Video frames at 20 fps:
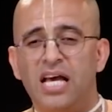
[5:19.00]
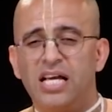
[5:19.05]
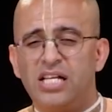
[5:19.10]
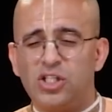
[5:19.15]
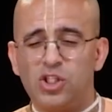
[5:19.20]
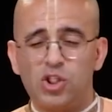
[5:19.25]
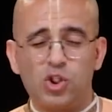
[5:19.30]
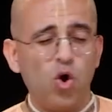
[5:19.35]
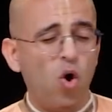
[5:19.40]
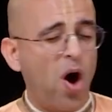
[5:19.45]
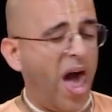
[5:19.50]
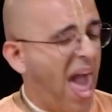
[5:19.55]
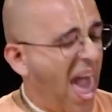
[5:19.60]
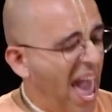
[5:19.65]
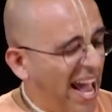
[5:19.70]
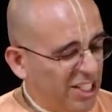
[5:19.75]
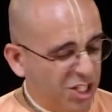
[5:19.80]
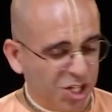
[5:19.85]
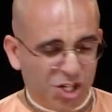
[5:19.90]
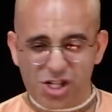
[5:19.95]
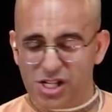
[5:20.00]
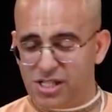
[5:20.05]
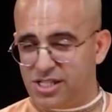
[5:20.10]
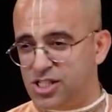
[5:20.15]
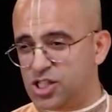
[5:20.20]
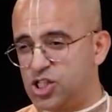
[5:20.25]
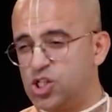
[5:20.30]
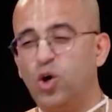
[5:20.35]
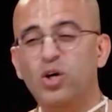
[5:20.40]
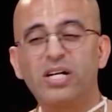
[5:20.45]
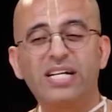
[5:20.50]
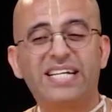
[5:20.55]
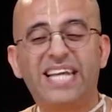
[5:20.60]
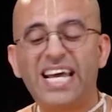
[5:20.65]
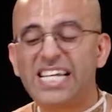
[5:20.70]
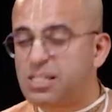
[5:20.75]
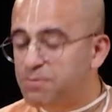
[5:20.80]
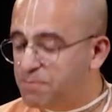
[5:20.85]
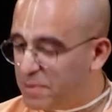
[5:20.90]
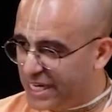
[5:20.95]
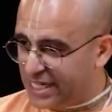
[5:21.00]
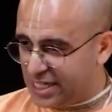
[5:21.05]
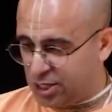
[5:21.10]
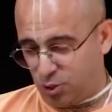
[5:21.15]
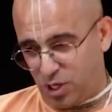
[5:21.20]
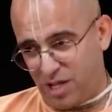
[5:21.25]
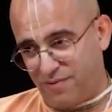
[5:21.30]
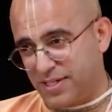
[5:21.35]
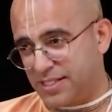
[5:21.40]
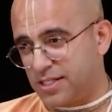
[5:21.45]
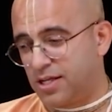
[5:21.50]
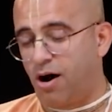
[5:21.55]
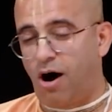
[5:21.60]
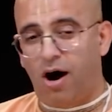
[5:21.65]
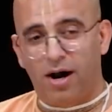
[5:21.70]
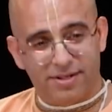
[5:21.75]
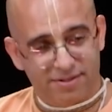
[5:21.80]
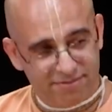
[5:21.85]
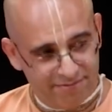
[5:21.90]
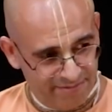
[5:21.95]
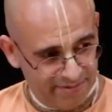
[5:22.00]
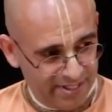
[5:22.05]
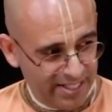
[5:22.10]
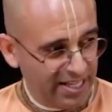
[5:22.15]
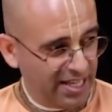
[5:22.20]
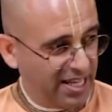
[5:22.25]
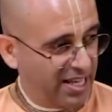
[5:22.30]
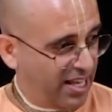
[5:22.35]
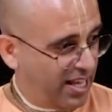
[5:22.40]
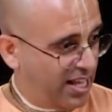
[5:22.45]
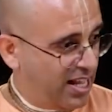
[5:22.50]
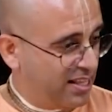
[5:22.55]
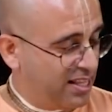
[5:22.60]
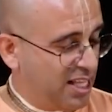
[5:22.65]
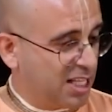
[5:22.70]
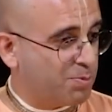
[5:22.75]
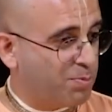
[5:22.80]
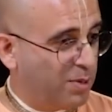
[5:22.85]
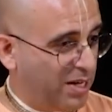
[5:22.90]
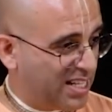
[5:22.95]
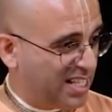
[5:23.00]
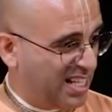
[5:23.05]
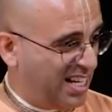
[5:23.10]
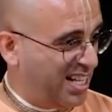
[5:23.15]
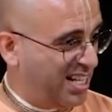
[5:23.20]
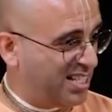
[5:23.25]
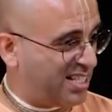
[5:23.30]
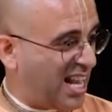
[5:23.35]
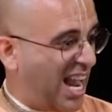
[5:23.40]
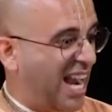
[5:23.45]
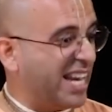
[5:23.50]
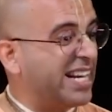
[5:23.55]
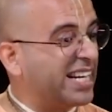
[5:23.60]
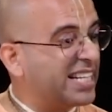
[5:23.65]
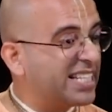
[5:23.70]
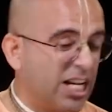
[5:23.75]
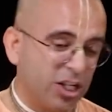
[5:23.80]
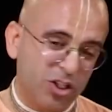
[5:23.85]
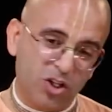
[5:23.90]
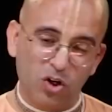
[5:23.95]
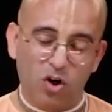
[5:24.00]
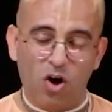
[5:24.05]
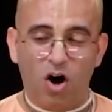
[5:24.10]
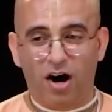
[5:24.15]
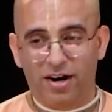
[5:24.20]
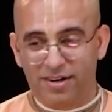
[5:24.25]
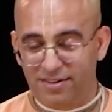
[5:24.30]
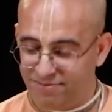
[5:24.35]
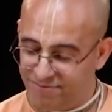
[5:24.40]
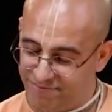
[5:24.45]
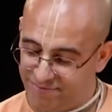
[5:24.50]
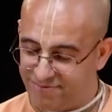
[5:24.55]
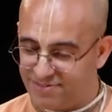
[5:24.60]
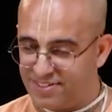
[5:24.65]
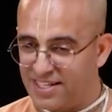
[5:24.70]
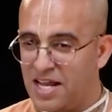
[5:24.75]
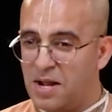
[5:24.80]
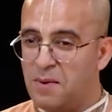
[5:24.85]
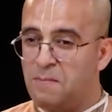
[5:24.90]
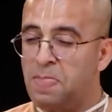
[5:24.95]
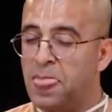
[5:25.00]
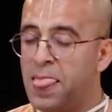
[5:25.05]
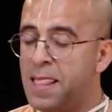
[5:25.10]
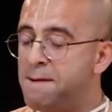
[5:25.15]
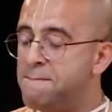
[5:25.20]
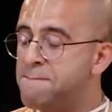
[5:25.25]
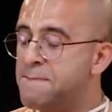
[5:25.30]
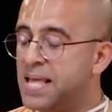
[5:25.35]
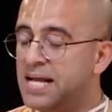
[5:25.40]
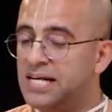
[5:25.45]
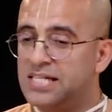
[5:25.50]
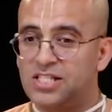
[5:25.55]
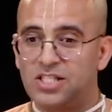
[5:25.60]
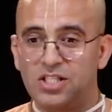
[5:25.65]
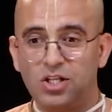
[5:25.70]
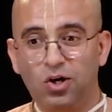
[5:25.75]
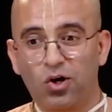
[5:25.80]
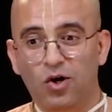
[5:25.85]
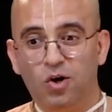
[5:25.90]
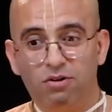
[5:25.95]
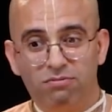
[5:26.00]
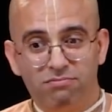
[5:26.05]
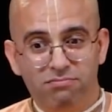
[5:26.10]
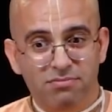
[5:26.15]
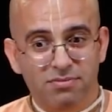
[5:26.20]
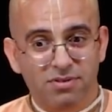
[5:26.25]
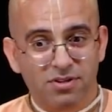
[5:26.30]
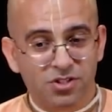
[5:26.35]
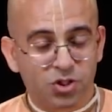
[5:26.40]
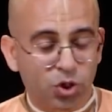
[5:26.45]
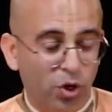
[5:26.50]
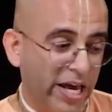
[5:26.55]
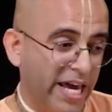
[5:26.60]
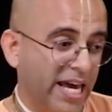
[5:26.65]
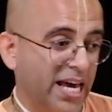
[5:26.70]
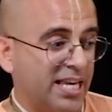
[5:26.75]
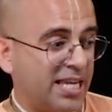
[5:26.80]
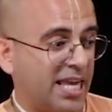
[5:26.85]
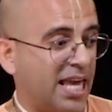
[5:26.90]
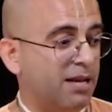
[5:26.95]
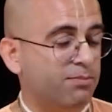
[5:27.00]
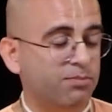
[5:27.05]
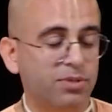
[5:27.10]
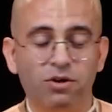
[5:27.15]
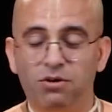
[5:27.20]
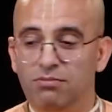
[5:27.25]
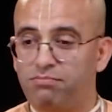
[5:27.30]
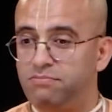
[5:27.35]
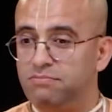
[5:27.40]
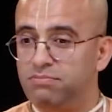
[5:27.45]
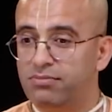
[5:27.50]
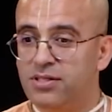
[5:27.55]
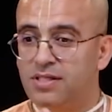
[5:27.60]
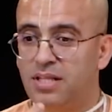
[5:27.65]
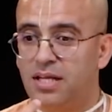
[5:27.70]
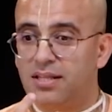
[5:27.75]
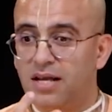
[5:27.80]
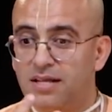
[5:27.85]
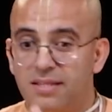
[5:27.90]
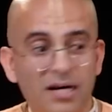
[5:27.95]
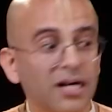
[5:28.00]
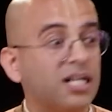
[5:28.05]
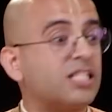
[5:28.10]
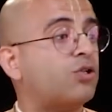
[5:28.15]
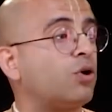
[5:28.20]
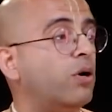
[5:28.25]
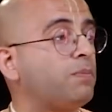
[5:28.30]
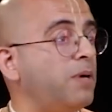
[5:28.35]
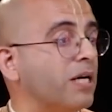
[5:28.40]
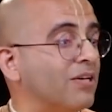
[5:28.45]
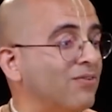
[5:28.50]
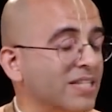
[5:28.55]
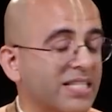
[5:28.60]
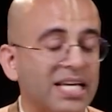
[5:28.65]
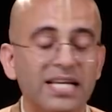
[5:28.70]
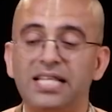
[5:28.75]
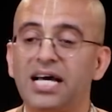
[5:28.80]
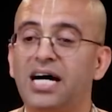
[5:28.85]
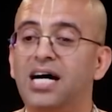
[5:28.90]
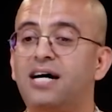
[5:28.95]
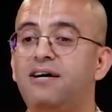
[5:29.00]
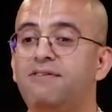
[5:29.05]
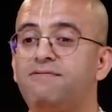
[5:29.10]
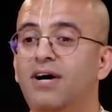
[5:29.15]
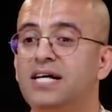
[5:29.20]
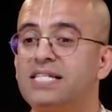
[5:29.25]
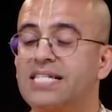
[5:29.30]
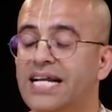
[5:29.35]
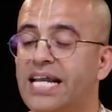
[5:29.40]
so anxious, so desperate to give us God. This person is addicted to God. So here came the thirst for Bhagavad Gita was